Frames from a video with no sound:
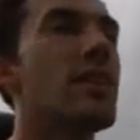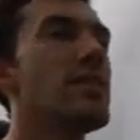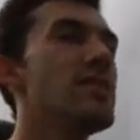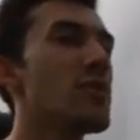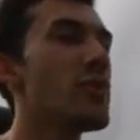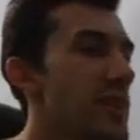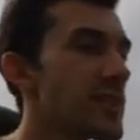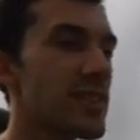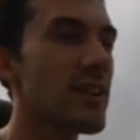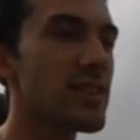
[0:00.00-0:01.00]
Using weed
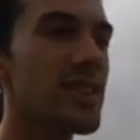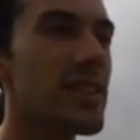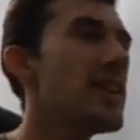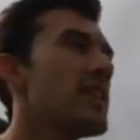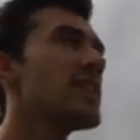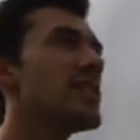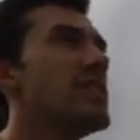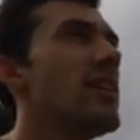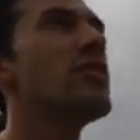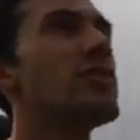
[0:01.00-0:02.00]
as a currency?
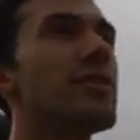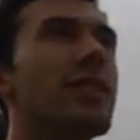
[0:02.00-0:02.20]
No.